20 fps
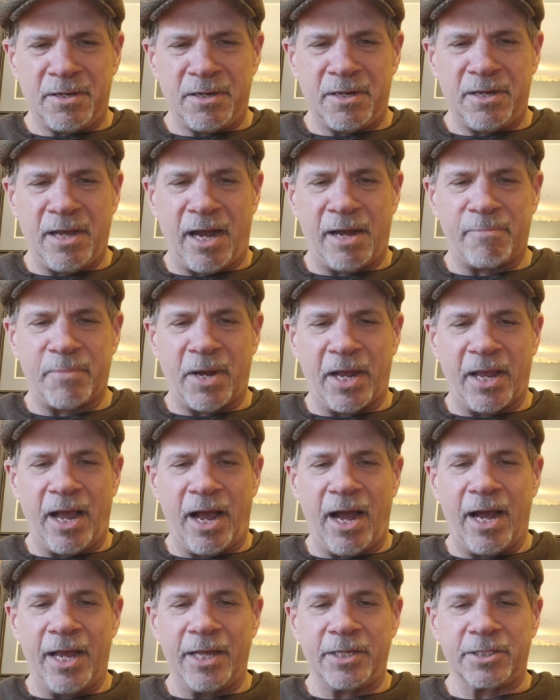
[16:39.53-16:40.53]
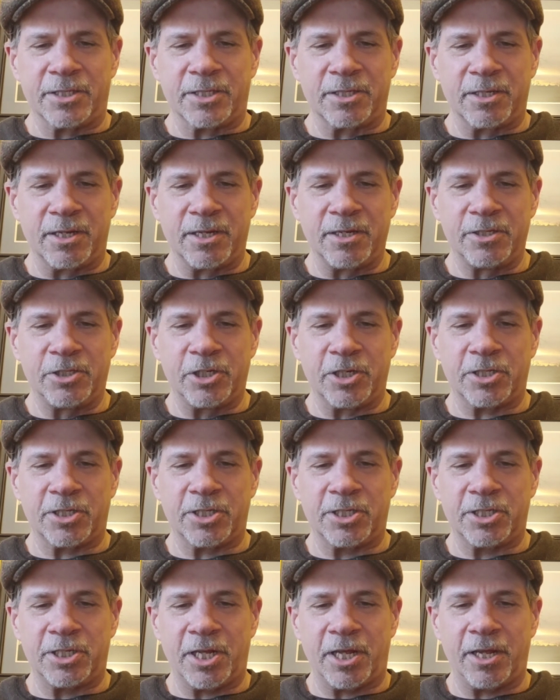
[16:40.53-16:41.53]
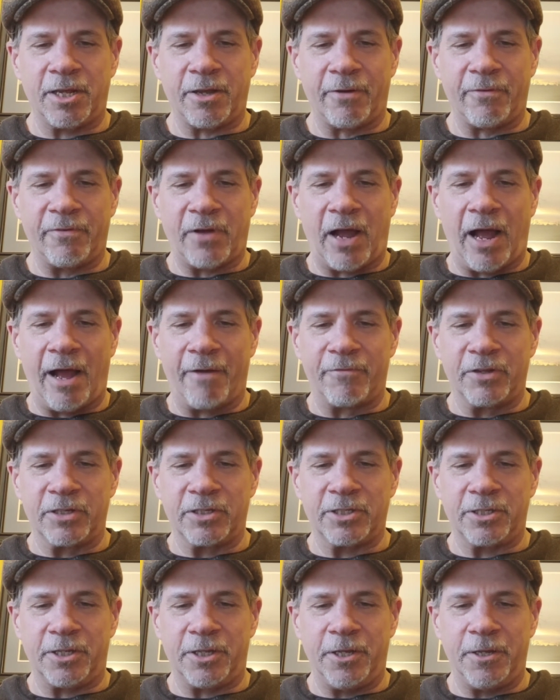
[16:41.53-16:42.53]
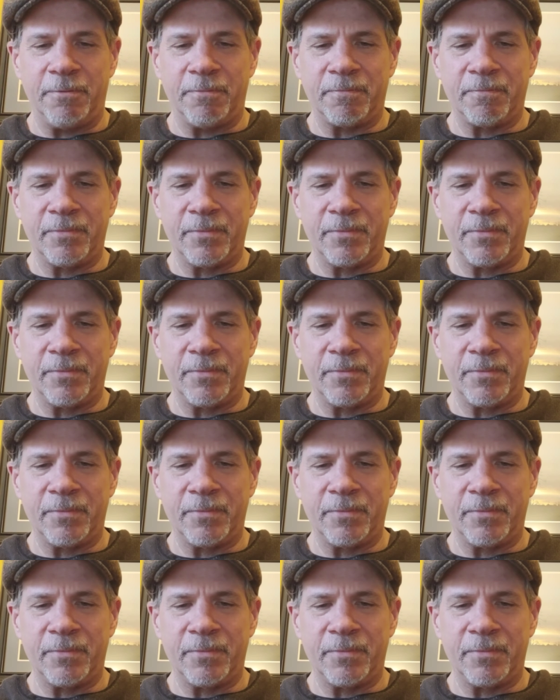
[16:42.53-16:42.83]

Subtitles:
my eyes just stink, obviously.